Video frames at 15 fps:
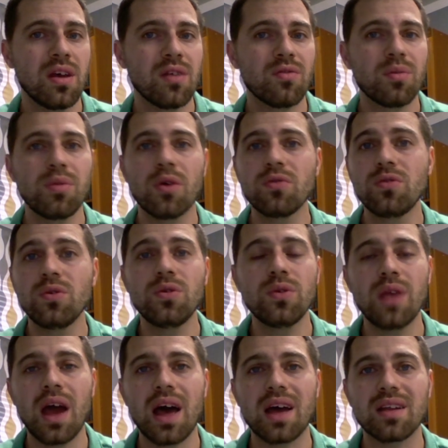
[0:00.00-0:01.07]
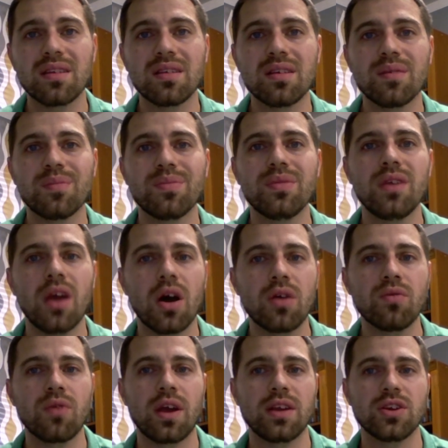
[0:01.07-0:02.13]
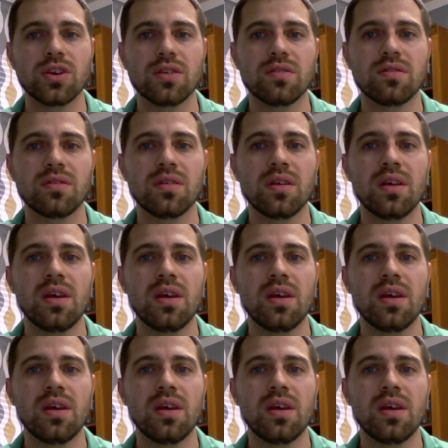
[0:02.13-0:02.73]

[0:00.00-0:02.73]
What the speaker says: from those who do not, the unrighteous.